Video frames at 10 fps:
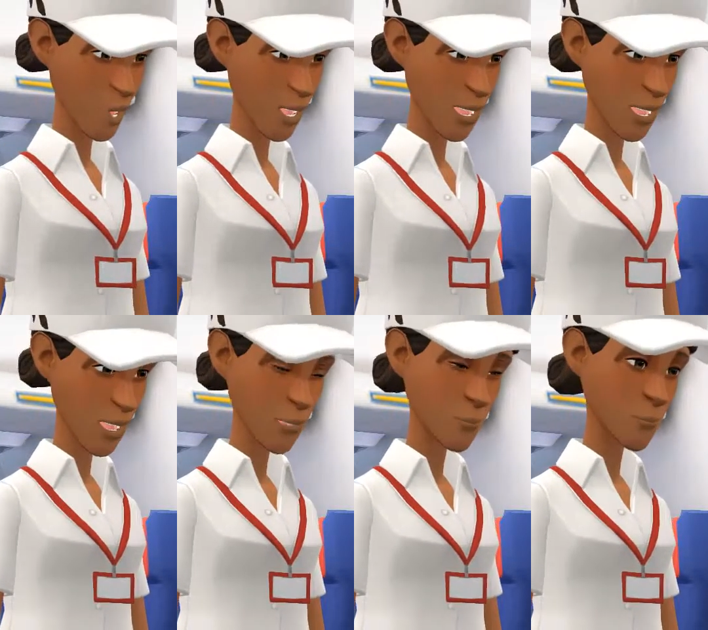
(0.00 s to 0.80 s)

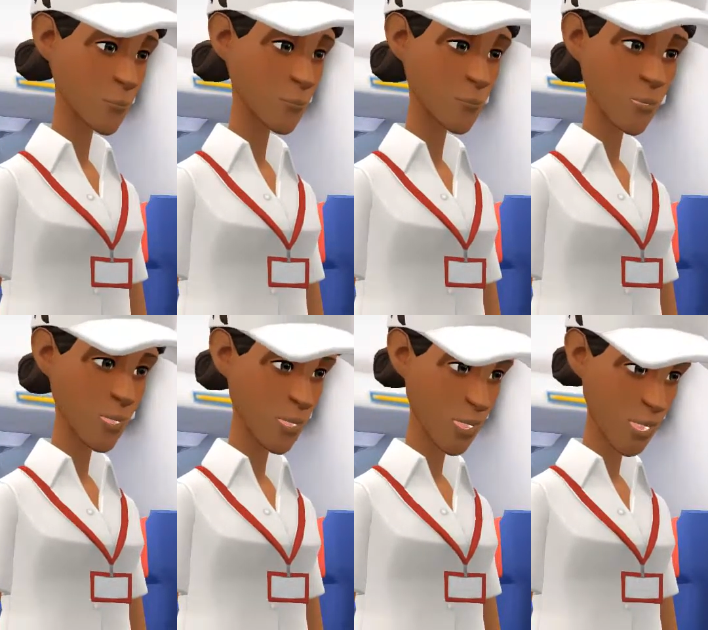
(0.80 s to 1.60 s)
can.
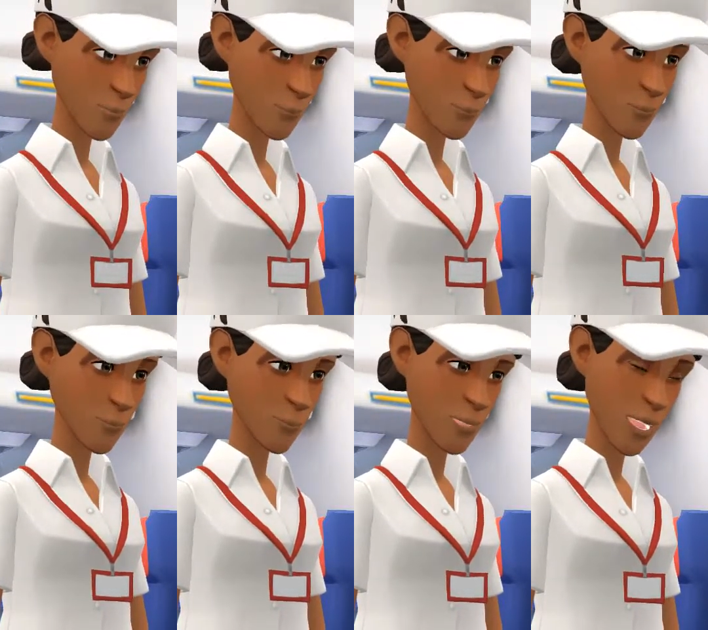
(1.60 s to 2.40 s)
Coming right up.
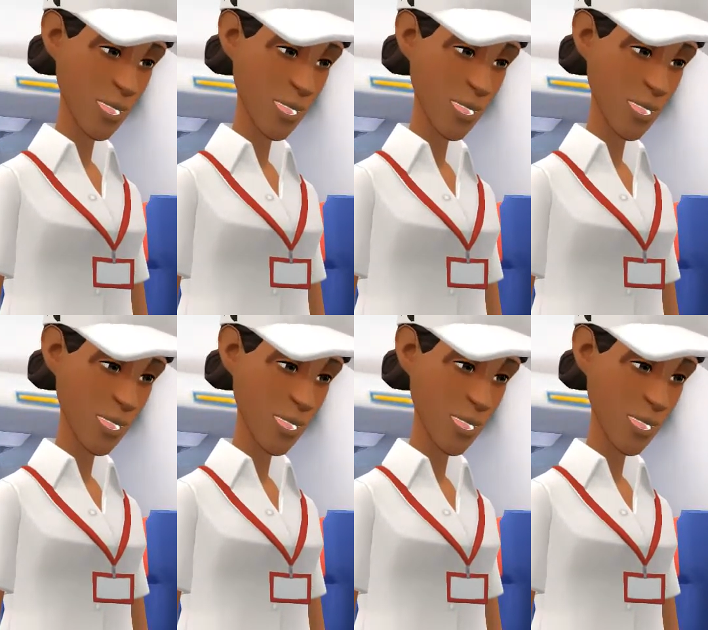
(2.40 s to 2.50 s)
Need